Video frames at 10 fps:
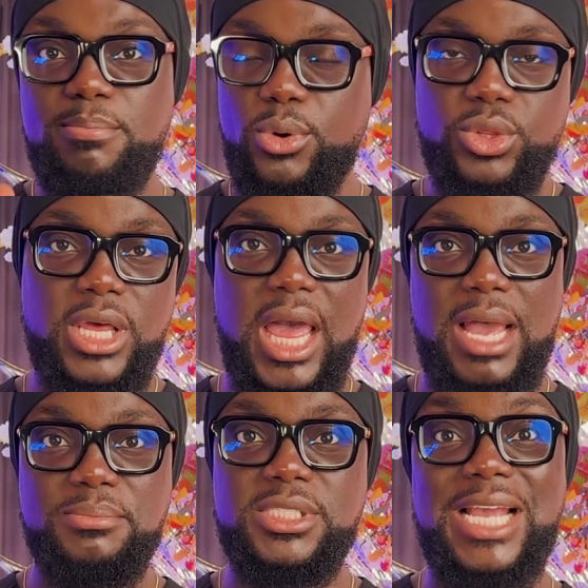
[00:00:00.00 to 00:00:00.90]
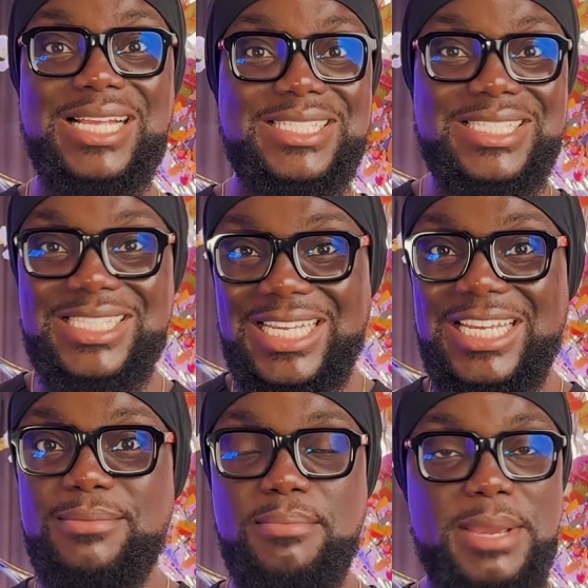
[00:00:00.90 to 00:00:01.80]
both arms and
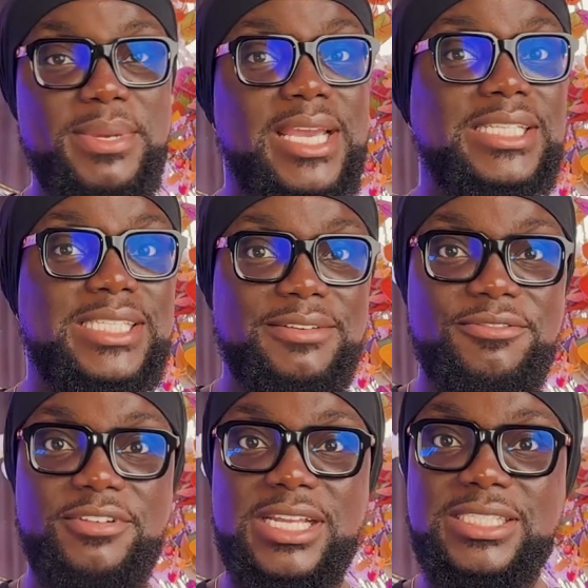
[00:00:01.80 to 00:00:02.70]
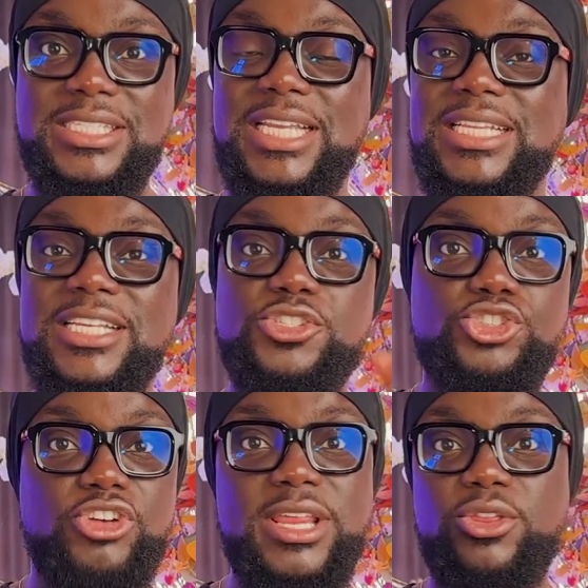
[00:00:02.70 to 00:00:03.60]
seeing maybe a difference in the
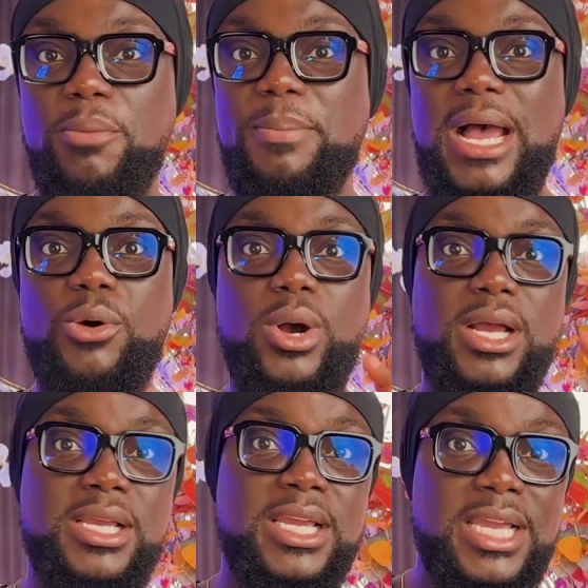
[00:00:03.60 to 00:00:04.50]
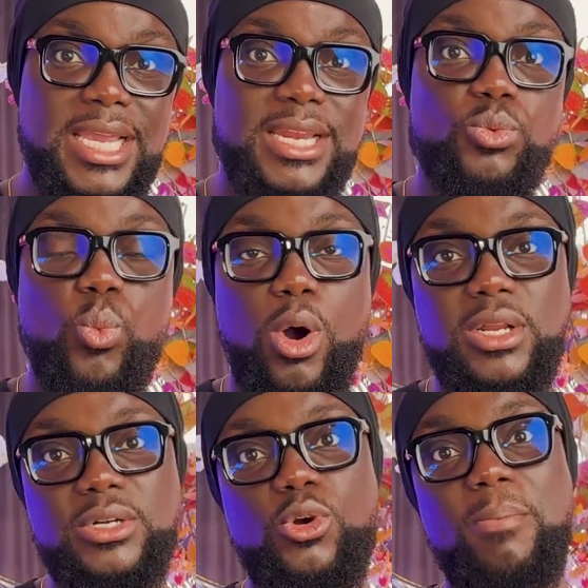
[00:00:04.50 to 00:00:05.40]
strength or power in
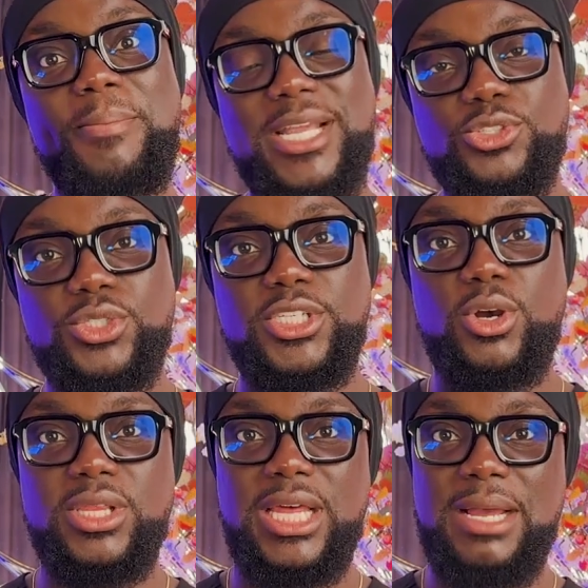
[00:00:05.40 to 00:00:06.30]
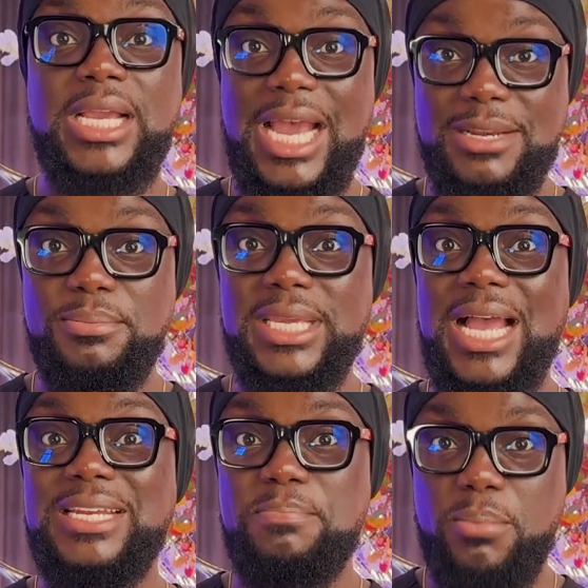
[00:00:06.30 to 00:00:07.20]
one compared to the other can be
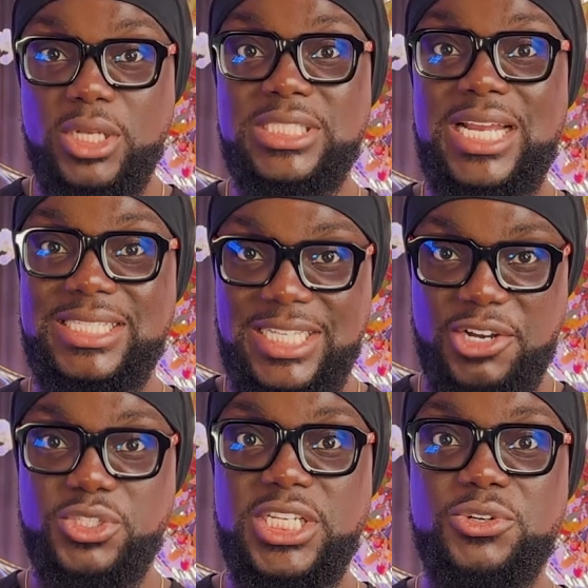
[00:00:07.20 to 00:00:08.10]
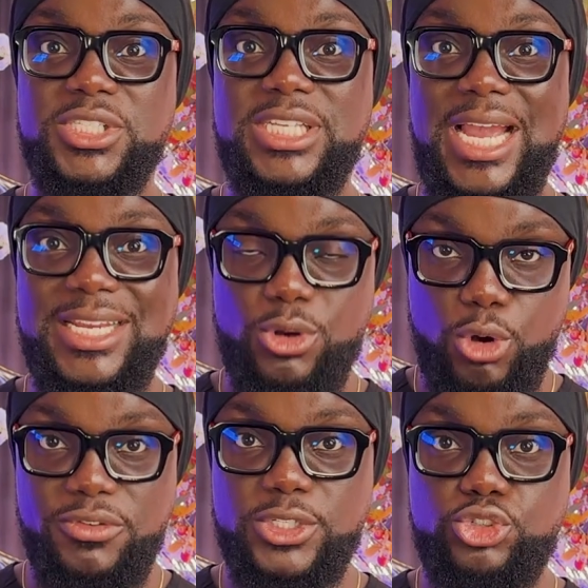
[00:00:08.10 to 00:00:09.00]
an important telltale sign
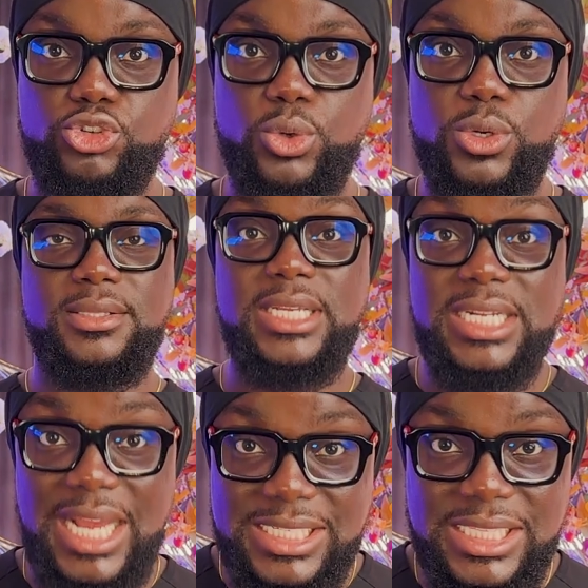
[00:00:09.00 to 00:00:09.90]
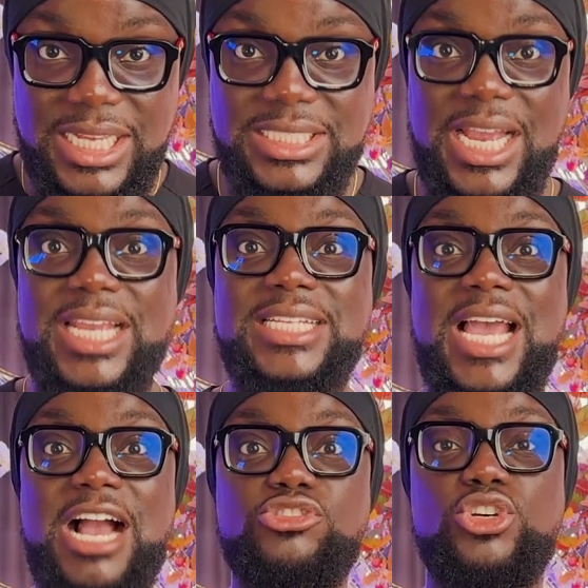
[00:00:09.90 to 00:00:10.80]
of a stroke. The next letter in the
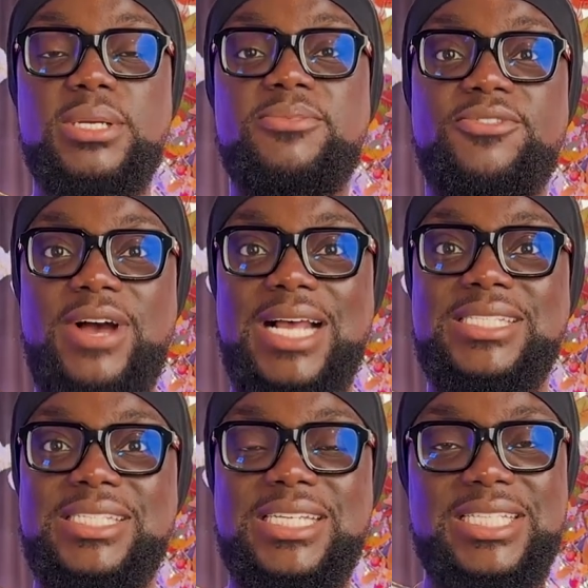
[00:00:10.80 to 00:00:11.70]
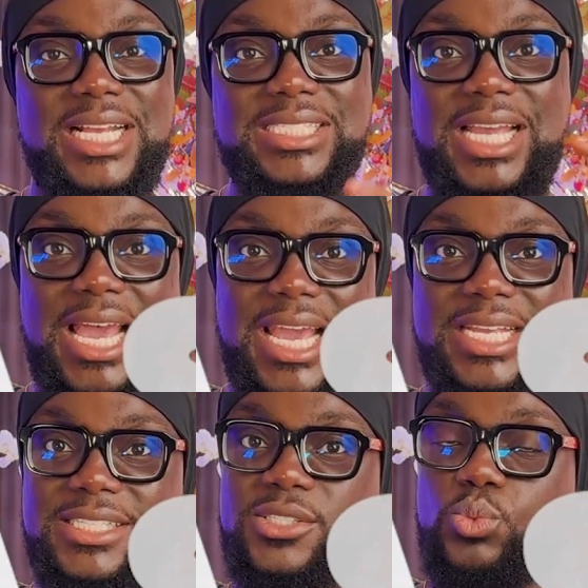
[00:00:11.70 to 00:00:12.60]
acronym FAST is letter
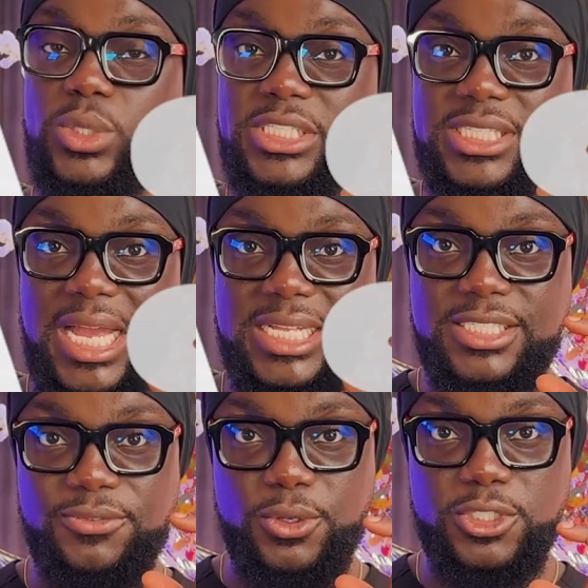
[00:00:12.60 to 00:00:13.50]
S, which stands for